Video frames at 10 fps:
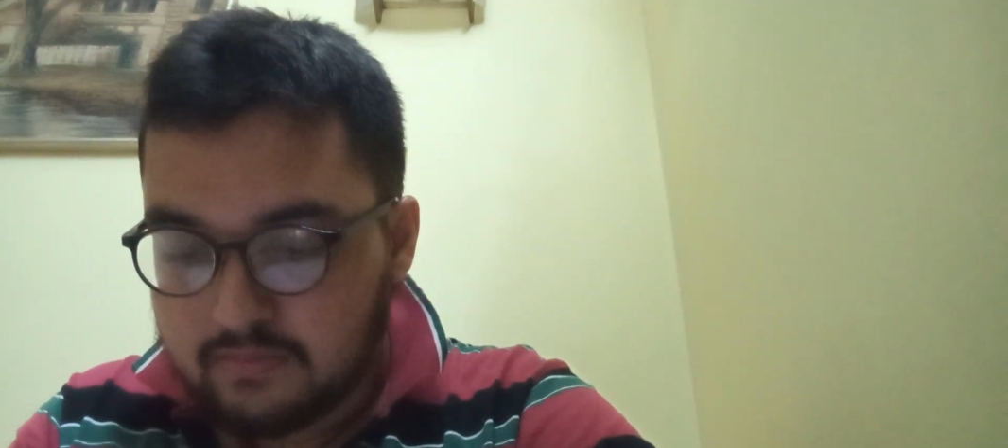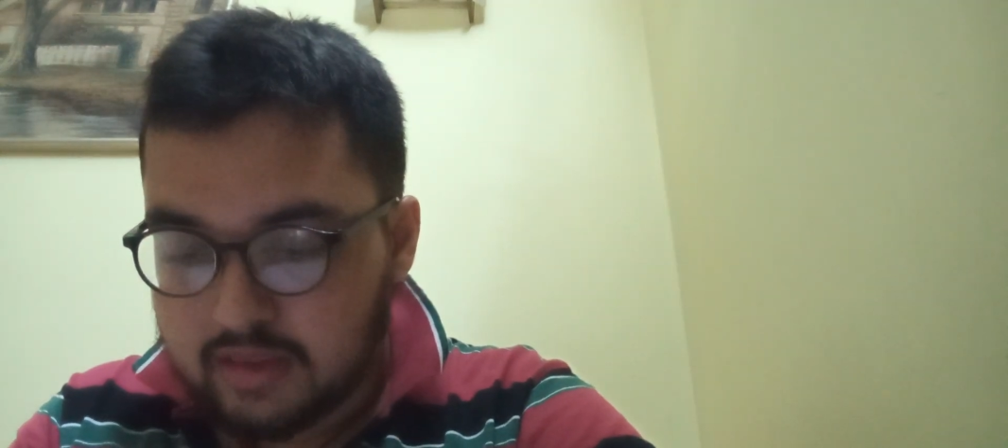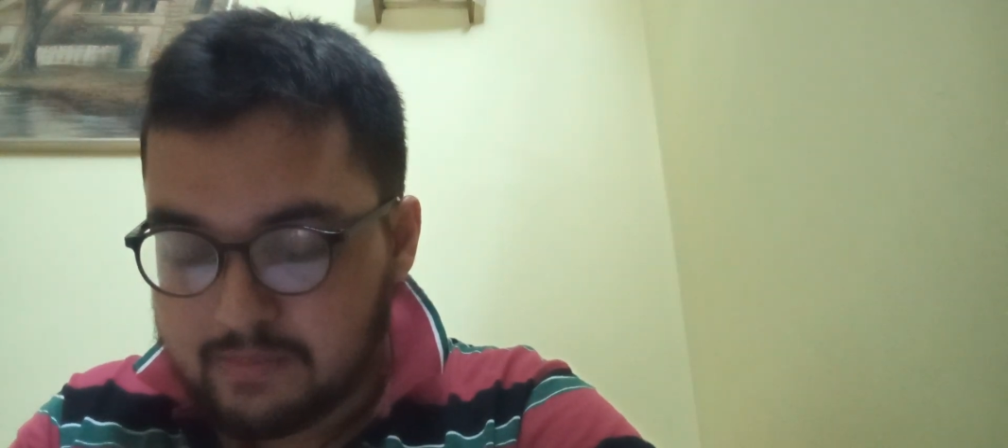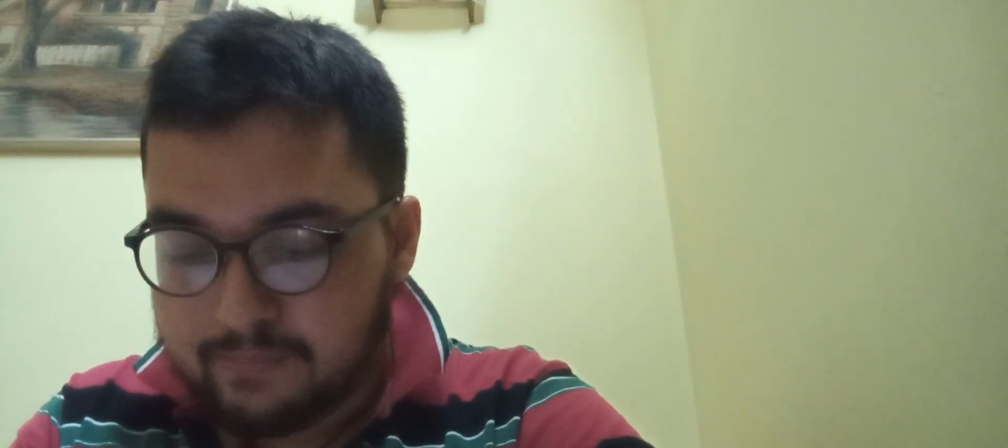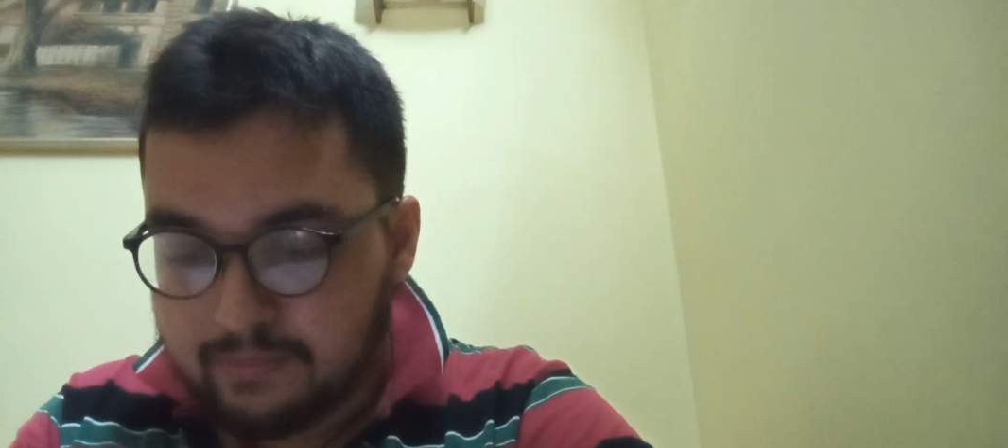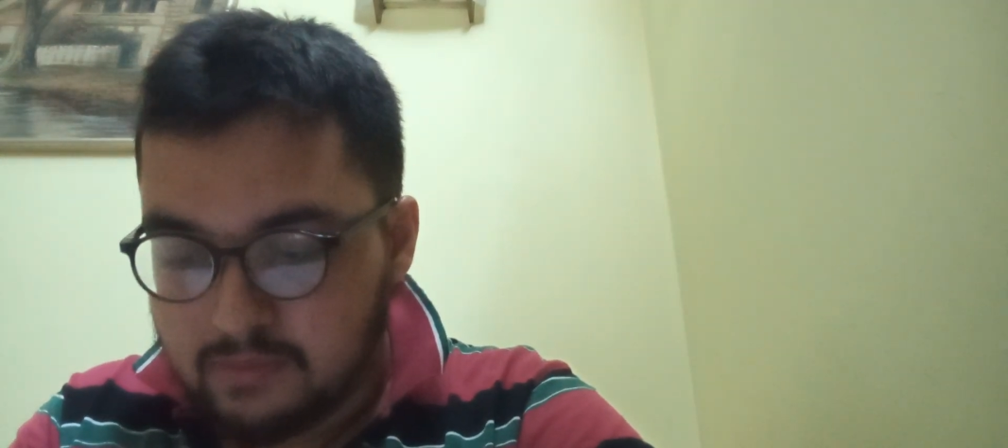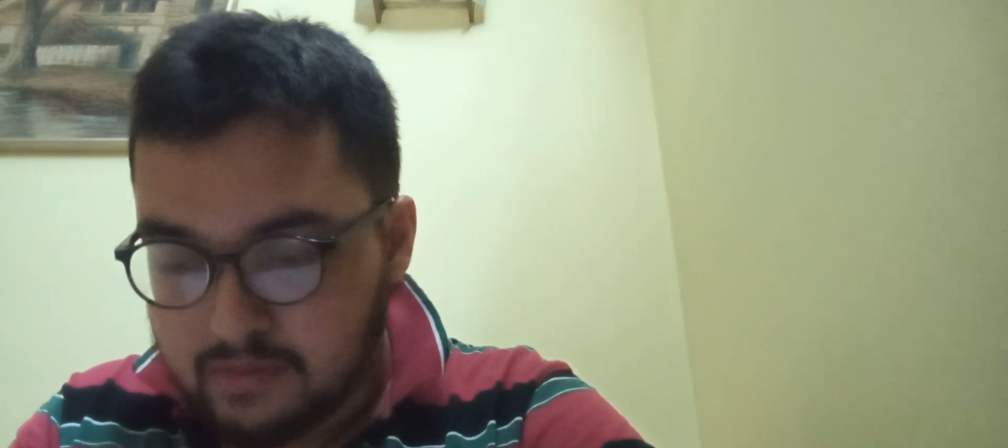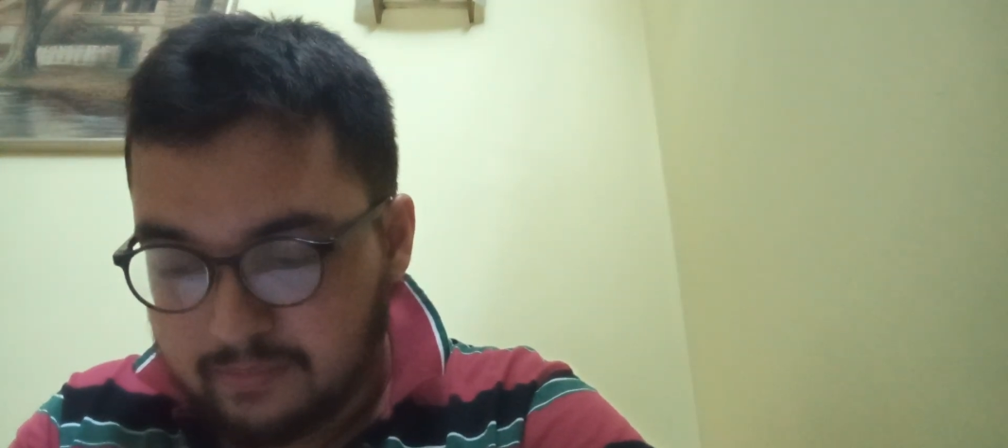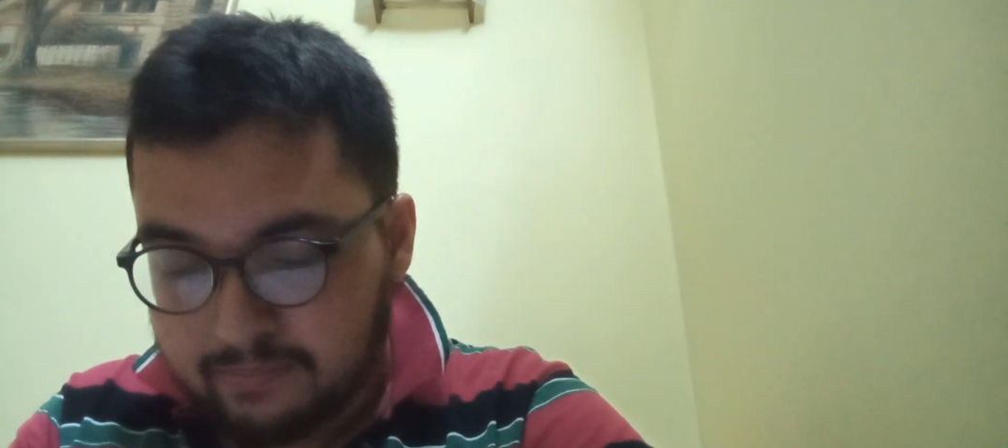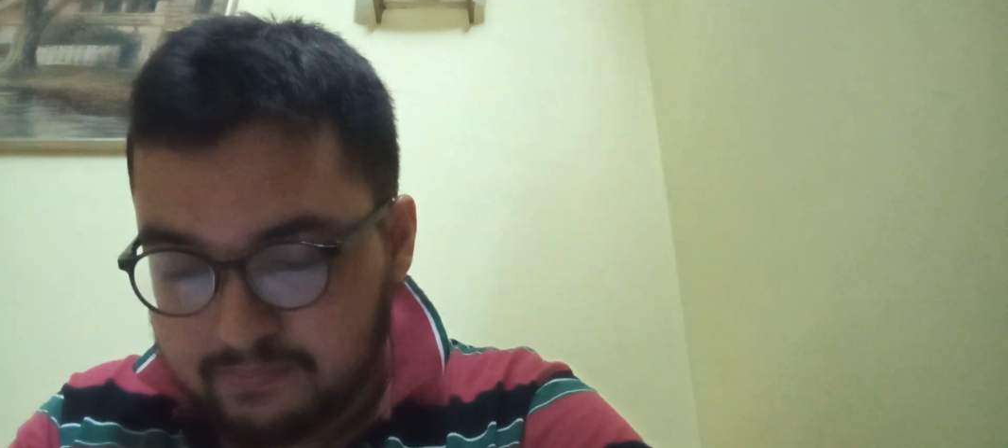when the
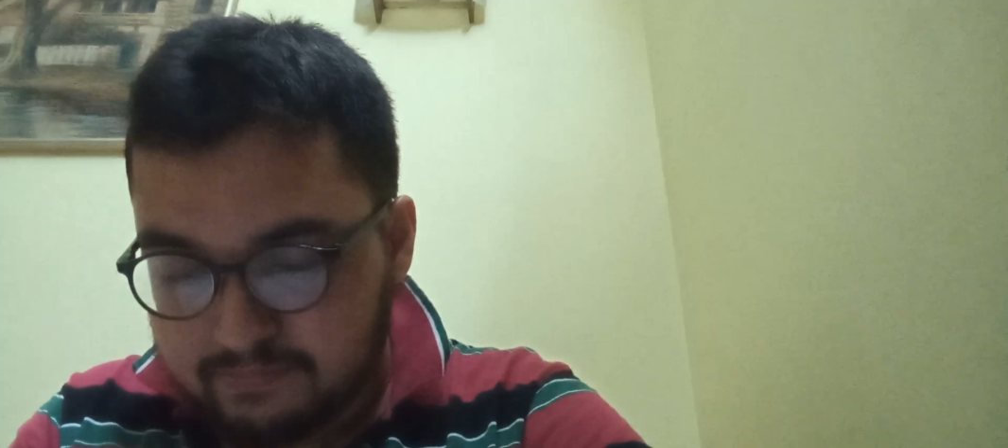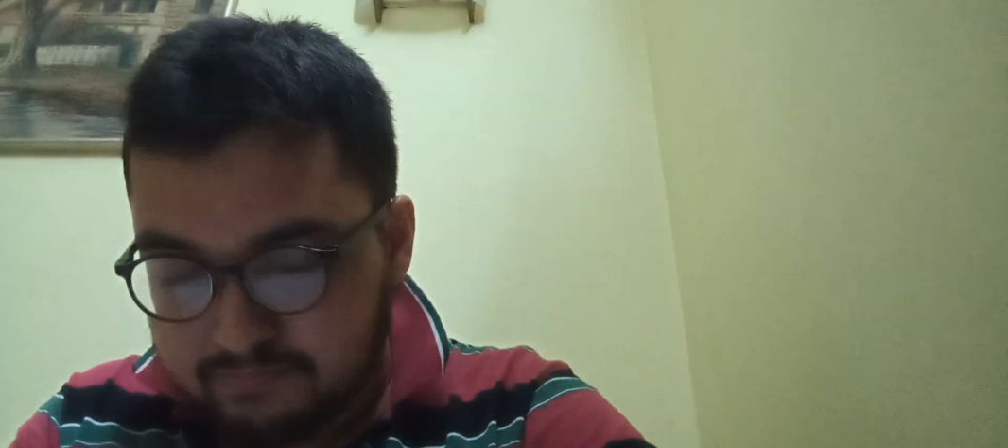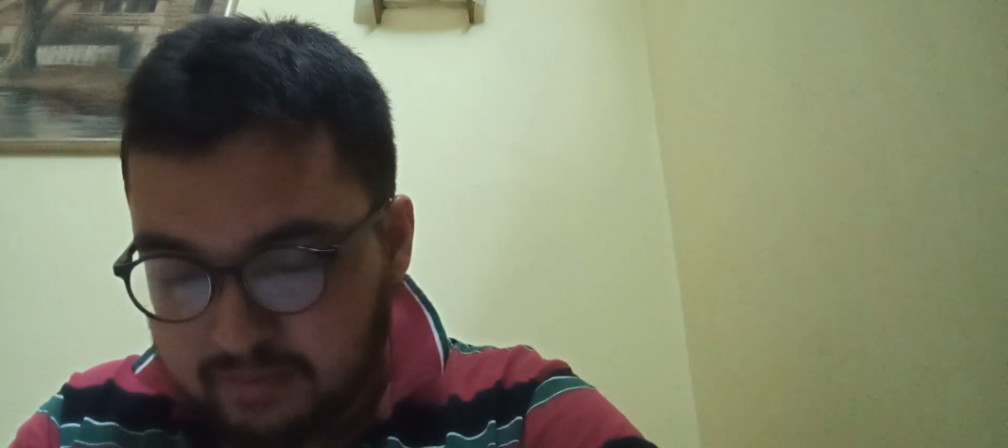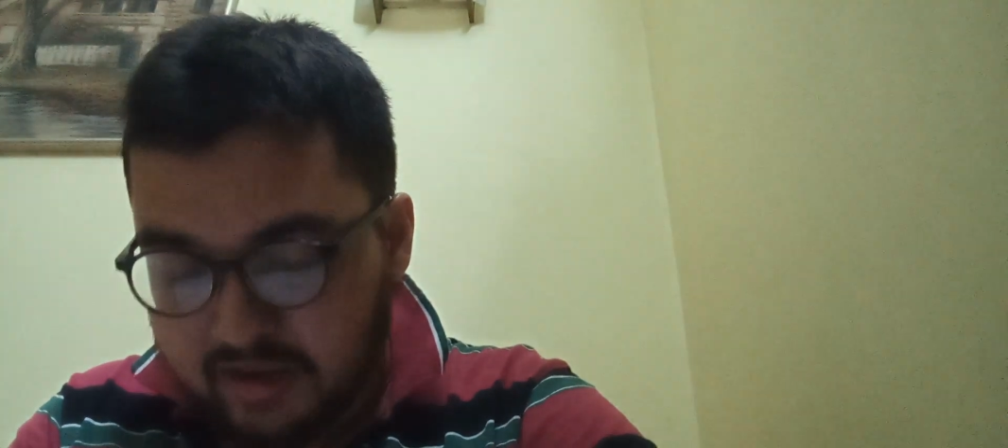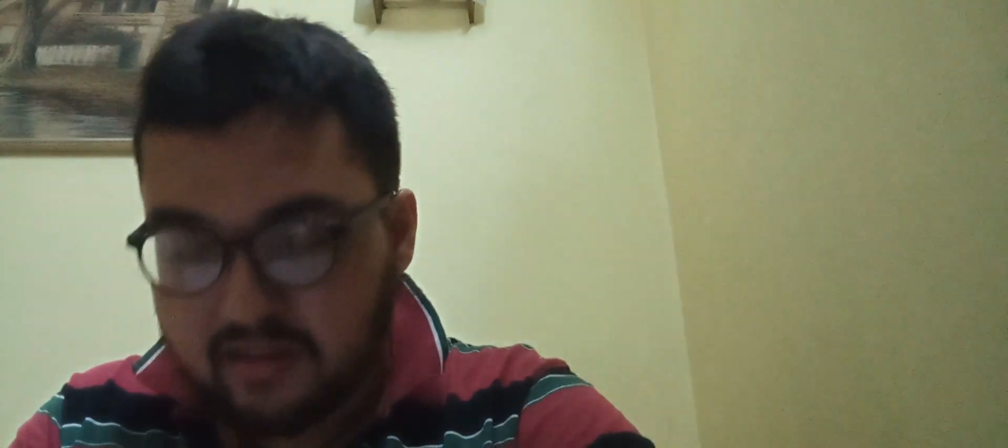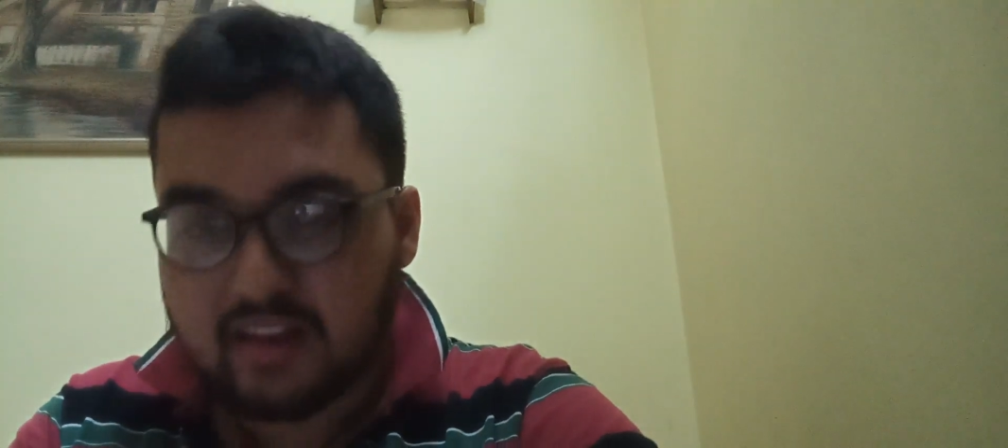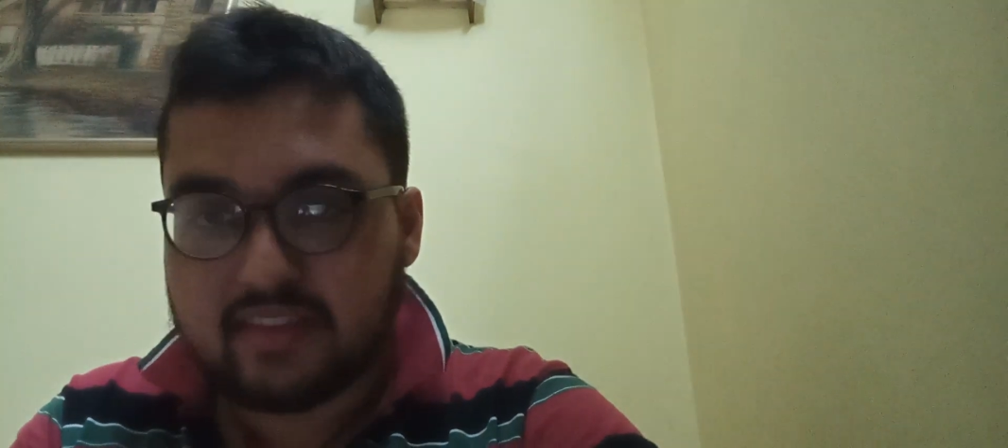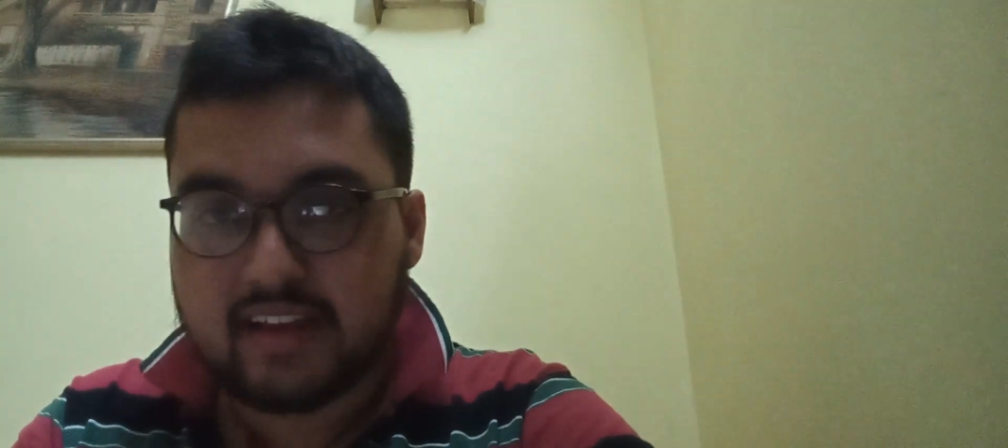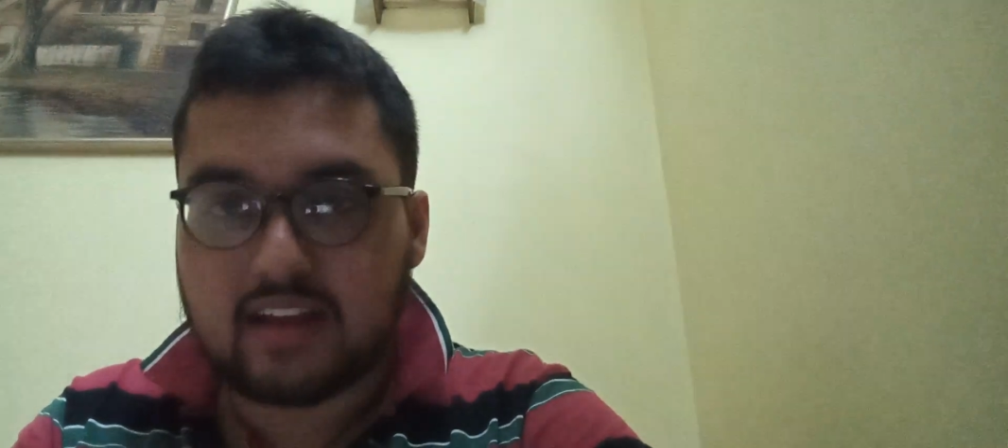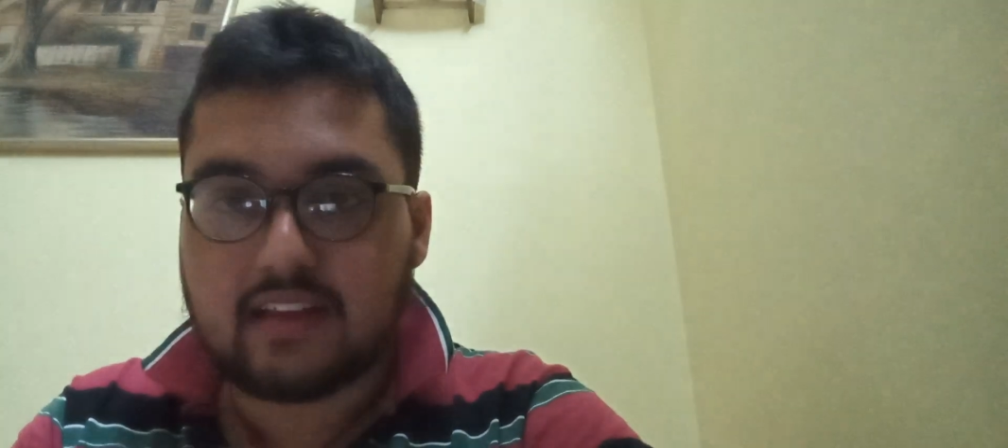particular
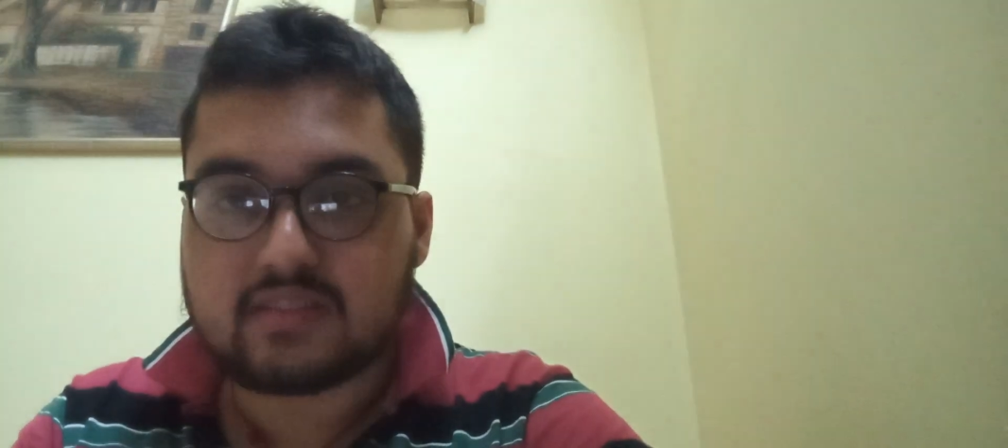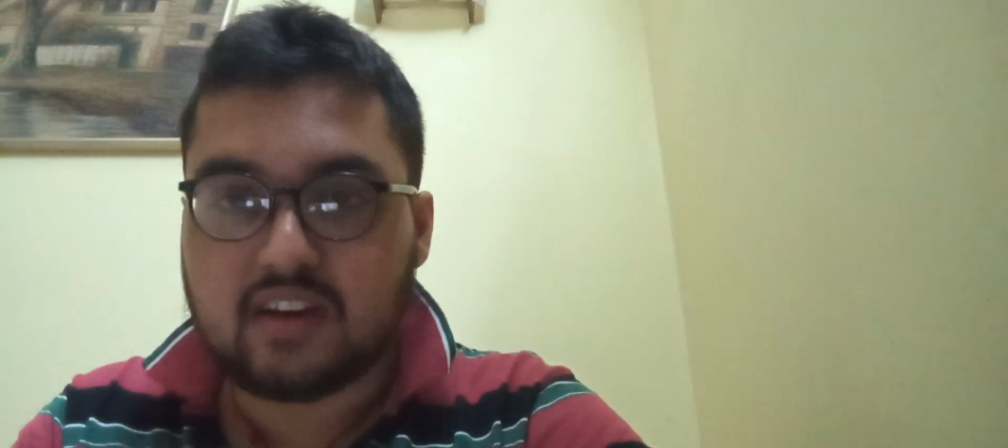thing is